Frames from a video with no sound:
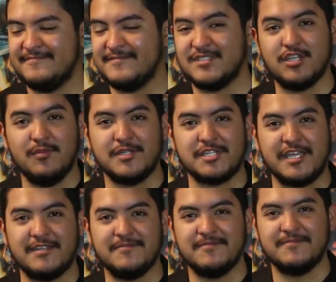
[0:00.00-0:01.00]
So much
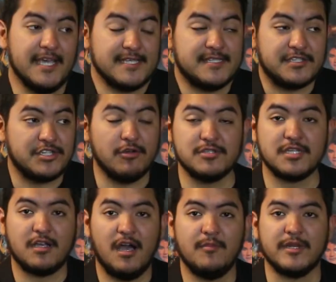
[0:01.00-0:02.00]
hate. Yes, the show is a
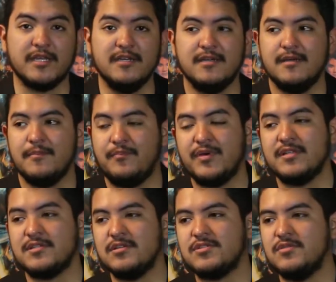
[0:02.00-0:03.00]
comedy, but
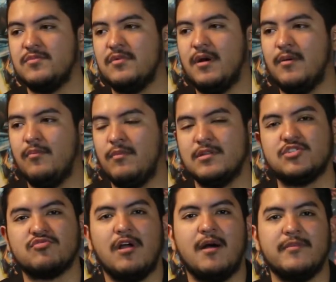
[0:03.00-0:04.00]
it's also a
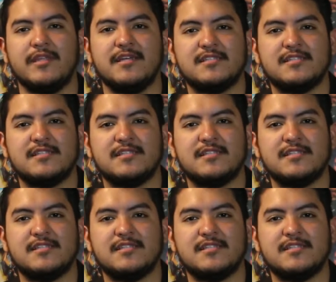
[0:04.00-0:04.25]
dramedy.